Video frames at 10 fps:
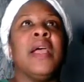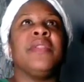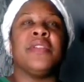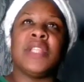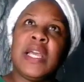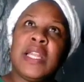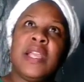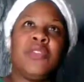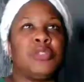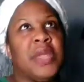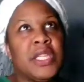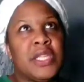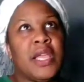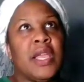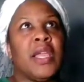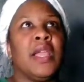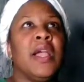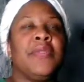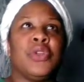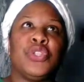There's Honey, there's PJ,
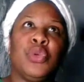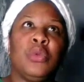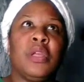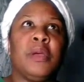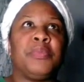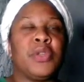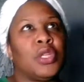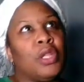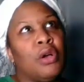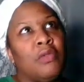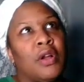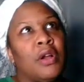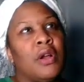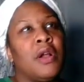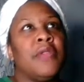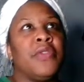there's Tulip, there's Clover,